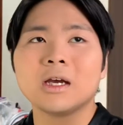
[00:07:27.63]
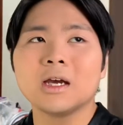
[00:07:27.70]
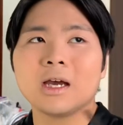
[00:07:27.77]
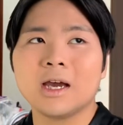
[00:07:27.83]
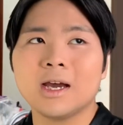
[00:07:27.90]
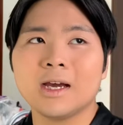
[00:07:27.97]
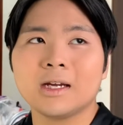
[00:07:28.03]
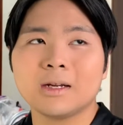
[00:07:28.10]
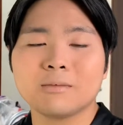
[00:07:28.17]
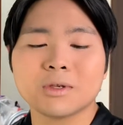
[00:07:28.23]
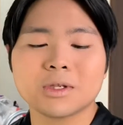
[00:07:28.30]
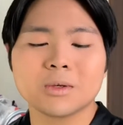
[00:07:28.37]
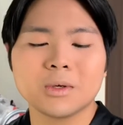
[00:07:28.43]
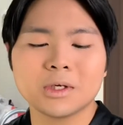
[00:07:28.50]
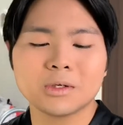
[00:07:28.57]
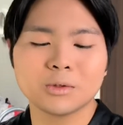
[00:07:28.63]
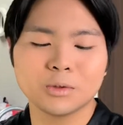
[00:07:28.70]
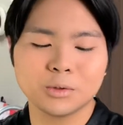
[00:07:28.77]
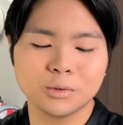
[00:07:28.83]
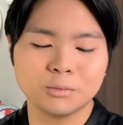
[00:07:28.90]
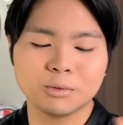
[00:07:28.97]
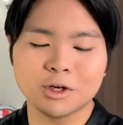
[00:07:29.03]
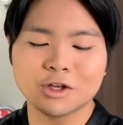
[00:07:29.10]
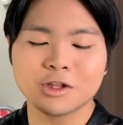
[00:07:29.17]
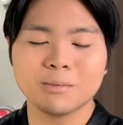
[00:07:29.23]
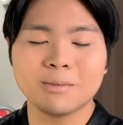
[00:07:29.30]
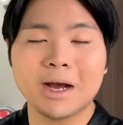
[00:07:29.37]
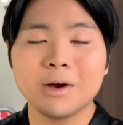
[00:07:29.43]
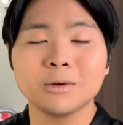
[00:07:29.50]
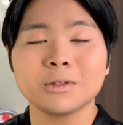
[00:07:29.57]
And I'm just going to brush them
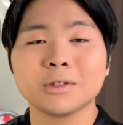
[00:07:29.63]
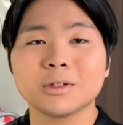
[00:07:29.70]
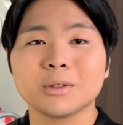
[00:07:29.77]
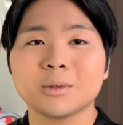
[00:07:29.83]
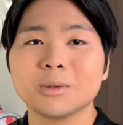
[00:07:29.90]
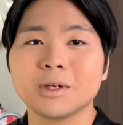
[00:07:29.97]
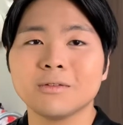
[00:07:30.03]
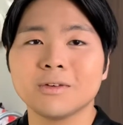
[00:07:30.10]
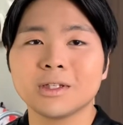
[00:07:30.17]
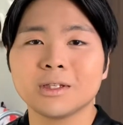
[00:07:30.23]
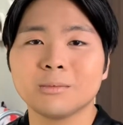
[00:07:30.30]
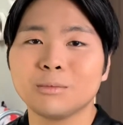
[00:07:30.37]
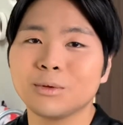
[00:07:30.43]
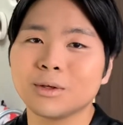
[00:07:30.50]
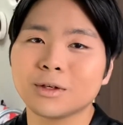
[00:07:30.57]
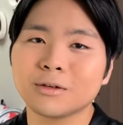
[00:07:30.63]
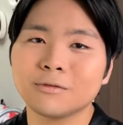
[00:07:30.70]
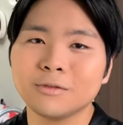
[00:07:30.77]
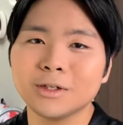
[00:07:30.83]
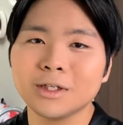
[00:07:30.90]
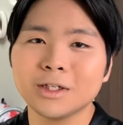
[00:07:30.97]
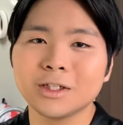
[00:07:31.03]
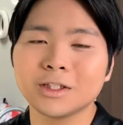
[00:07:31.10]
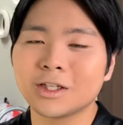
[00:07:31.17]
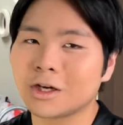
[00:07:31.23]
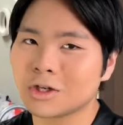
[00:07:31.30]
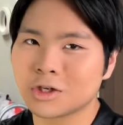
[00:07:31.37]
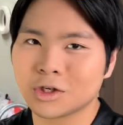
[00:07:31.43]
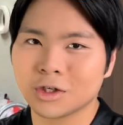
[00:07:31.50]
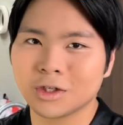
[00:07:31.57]
out to give it a more fuller
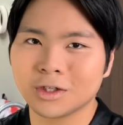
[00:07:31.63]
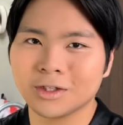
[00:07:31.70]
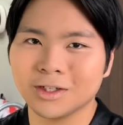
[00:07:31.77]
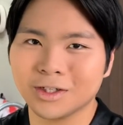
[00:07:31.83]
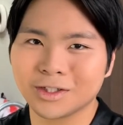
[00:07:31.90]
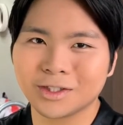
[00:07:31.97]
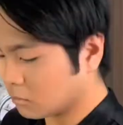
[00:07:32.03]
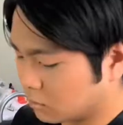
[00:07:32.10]
textured look.